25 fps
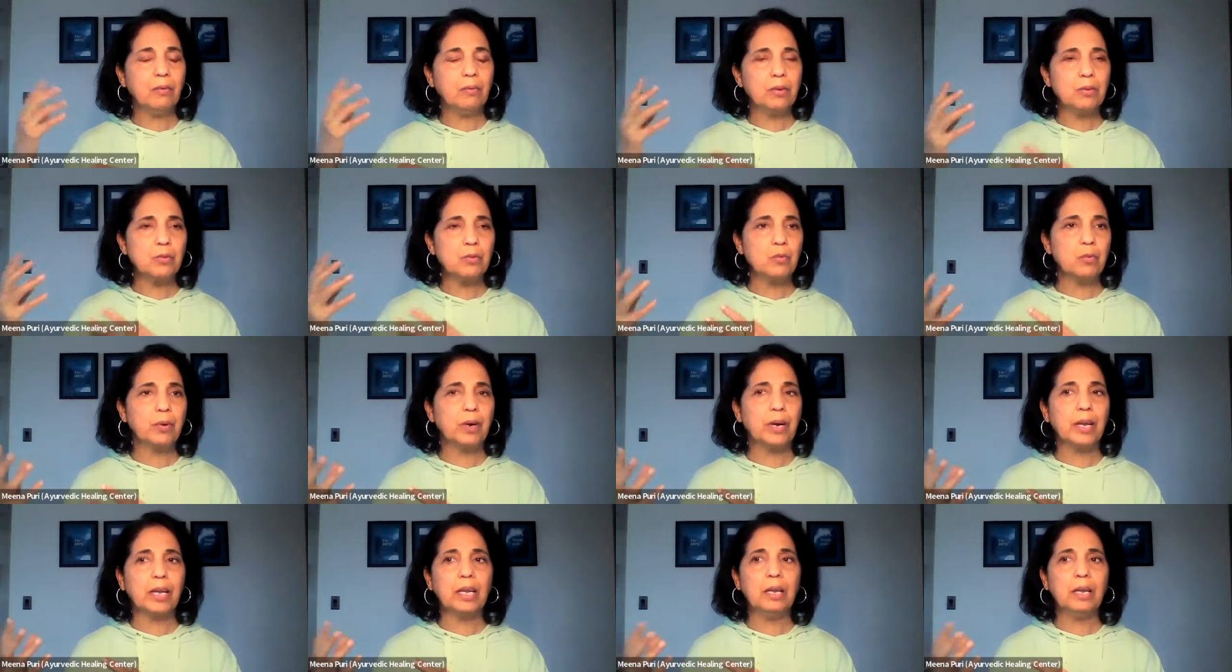It was
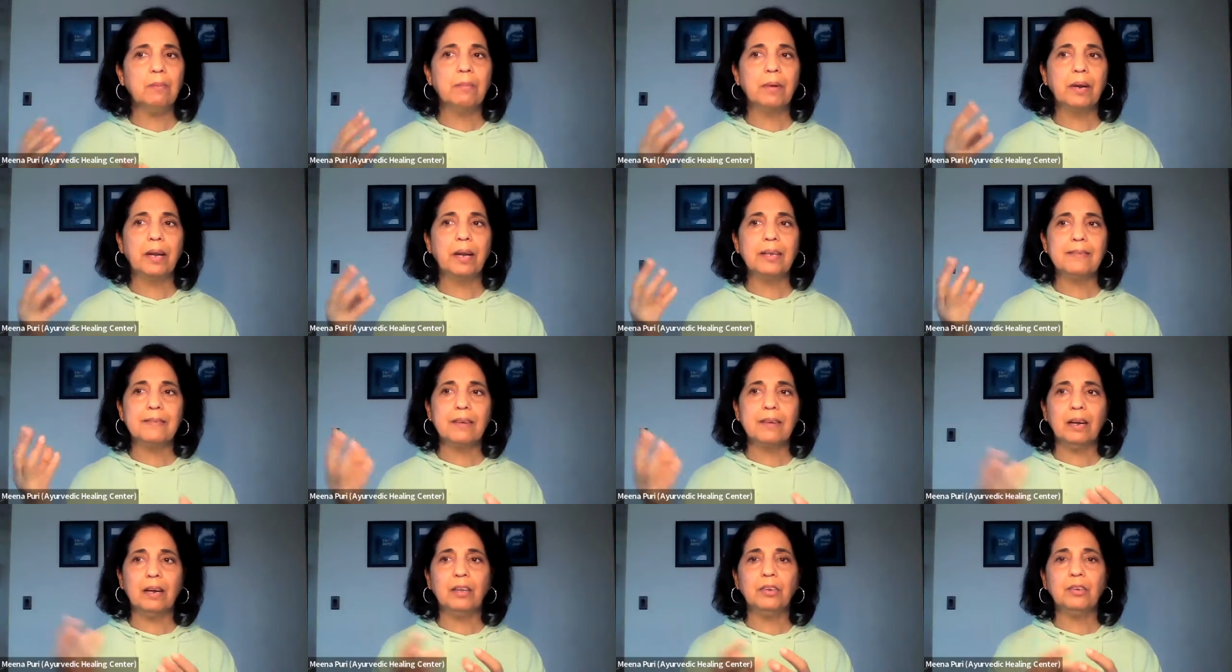working, but I
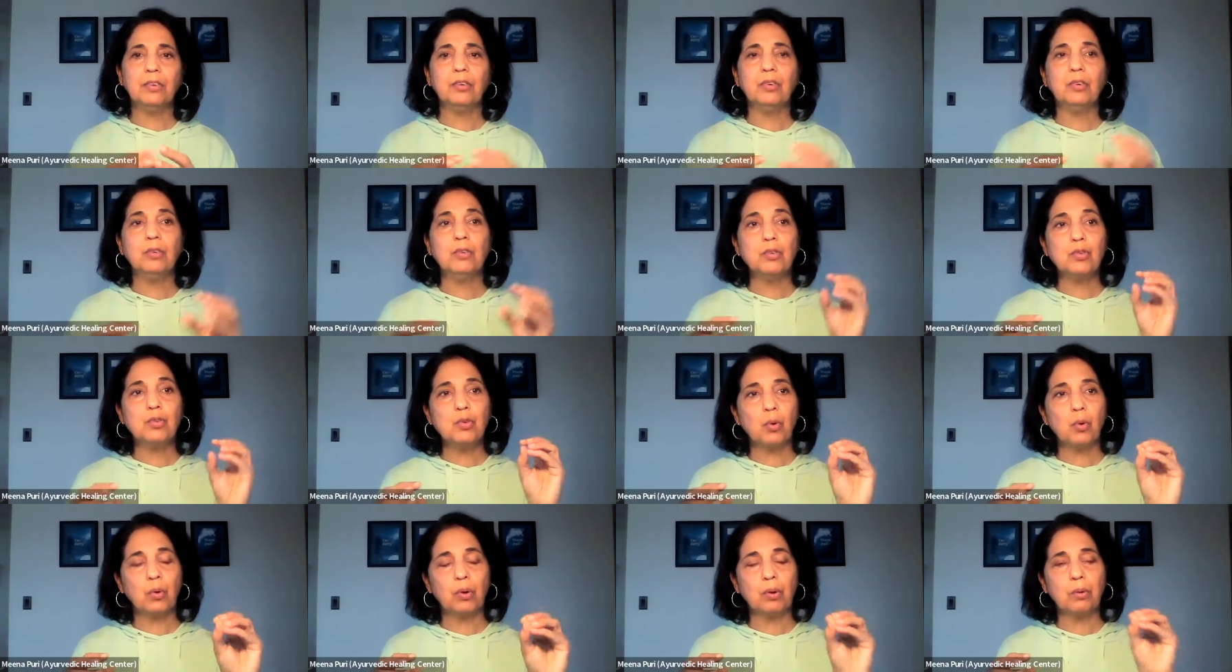started to do
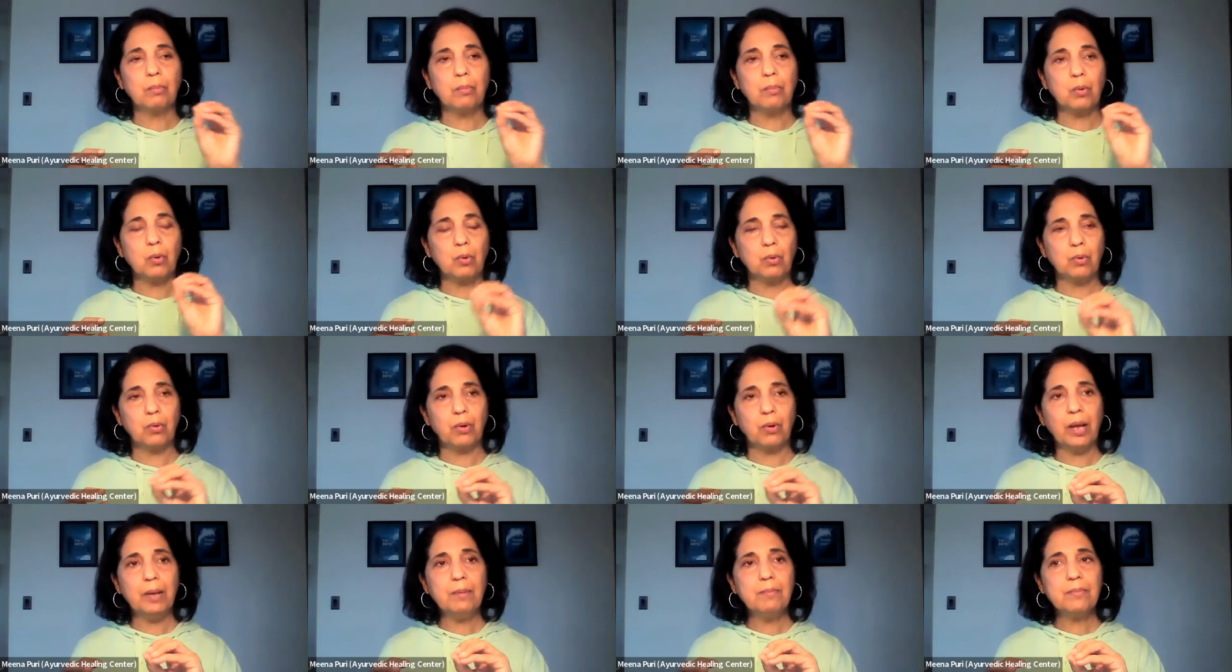shorter
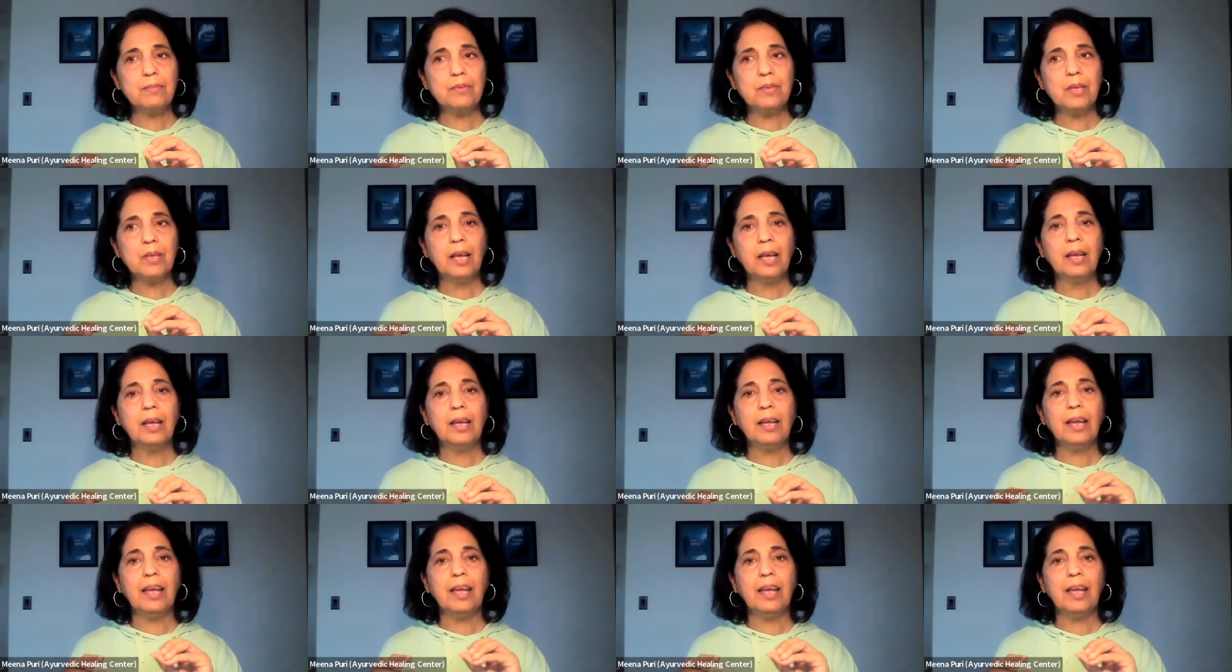programs.